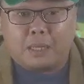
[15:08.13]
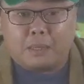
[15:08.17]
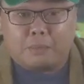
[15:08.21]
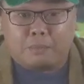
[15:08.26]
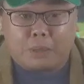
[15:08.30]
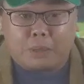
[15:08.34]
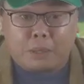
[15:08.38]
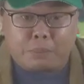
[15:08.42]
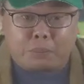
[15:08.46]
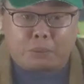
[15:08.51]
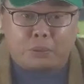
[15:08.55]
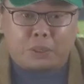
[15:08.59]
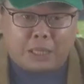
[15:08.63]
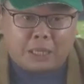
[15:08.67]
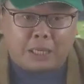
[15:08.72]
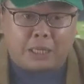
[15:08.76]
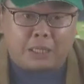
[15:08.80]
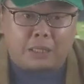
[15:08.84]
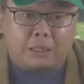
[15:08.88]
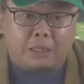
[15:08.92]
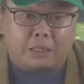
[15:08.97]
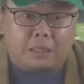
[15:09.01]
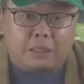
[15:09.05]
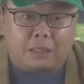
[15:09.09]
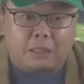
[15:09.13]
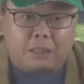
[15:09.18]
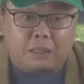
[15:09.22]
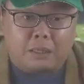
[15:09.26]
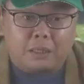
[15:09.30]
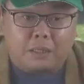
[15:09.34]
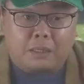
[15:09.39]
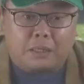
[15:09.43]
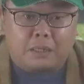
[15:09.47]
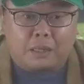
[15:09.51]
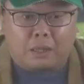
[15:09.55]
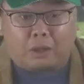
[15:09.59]
people in
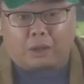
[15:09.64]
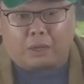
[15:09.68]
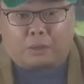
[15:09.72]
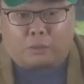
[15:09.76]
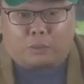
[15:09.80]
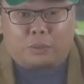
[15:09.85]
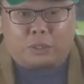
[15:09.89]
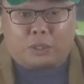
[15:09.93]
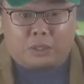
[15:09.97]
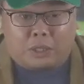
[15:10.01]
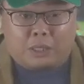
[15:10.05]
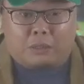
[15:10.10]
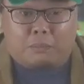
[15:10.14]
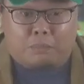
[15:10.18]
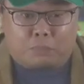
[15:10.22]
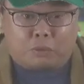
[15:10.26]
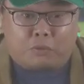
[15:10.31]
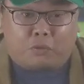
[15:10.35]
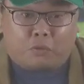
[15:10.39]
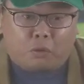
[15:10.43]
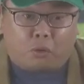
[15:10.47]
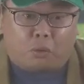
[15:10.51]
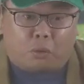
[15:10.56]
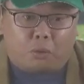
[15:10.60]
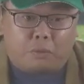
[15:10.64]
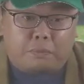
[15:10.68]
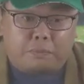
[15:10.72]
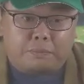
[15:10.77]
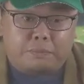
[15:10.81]
like we did before.